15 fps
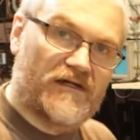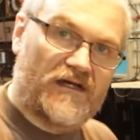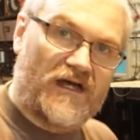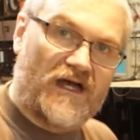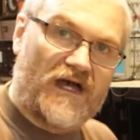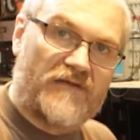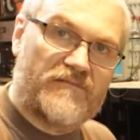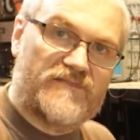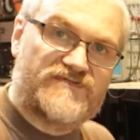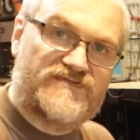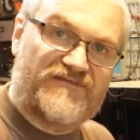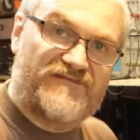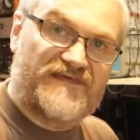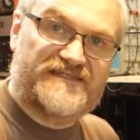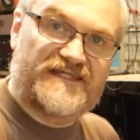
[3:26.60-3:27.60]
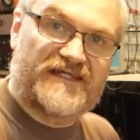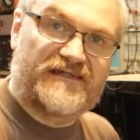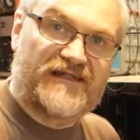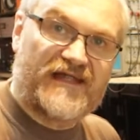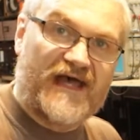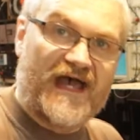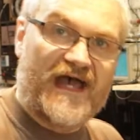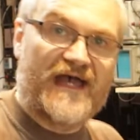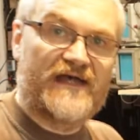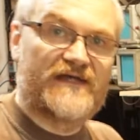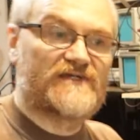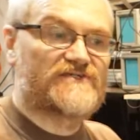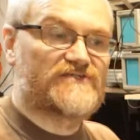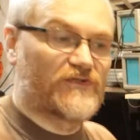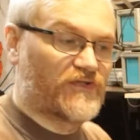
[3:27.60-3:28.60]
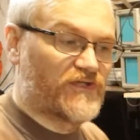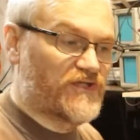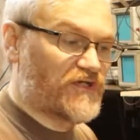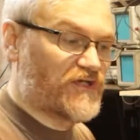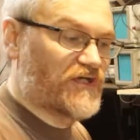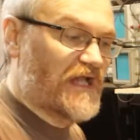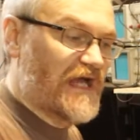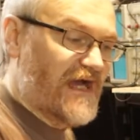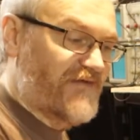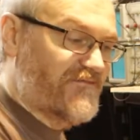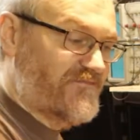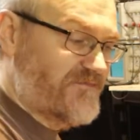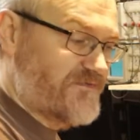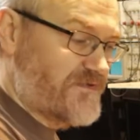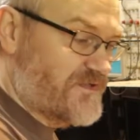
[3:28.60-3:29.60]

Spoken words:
to fit in there so that you can have